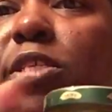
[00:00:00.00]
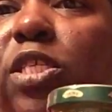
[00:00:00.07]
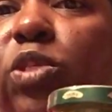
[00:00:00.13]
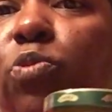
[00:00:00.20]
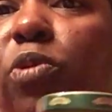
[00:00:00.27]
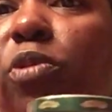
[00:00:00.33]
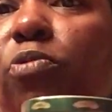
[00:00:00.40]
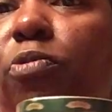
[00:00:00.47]

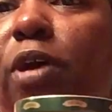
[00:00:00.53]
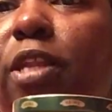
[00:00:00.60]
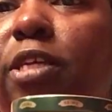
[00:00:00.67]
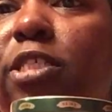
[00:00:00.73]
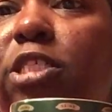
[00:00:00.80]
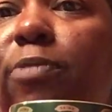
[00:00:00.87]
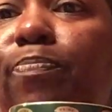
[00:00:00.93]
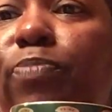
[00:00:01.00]
sweet
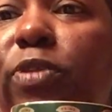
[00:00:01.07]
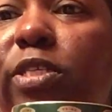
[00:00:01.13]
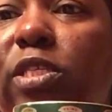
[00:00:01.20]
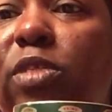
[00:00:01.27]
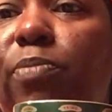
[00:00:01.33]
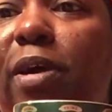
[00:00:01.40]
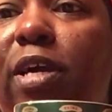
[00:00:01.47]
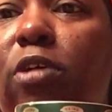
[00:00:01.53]
relish. This
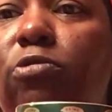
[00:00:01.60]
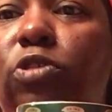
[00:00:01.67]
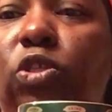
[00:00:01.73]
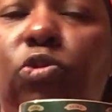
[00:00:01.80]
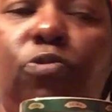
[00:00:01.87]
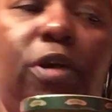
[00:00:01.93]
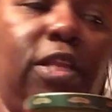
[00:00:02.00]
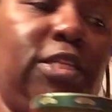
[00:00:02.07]
is my
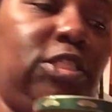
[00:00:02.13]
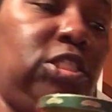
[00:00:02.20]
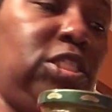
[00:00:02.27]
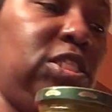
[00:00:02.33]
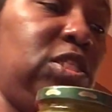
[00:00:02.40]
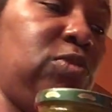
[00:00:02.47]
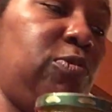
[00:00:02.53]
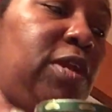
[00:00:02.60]
go-to relish.
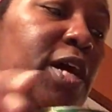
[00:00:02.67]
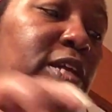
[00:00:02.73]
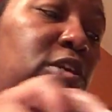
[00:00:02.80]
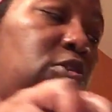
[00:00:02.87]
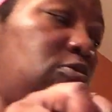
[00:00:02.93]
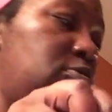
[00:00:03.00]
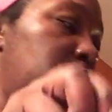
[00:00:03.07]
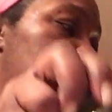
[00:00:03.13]
This is what I
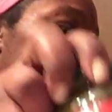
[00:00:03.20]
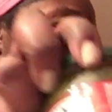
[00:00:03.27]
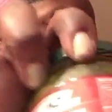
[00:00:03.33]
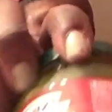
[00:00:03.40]
use.